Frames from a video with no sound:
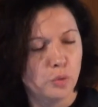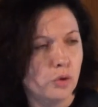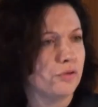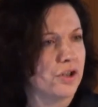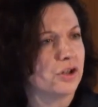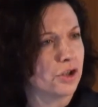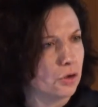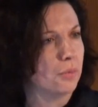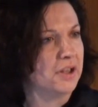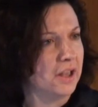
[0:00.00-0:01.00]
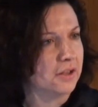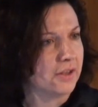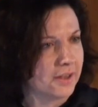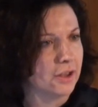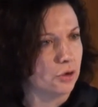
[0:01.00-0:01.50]
in the world that is
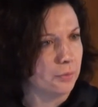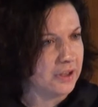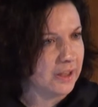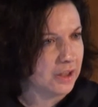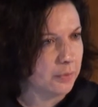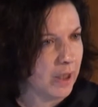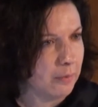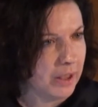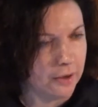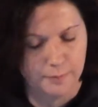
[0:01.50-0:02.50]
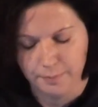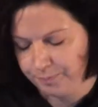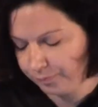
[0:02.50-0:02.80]
dominated, still dominated by men.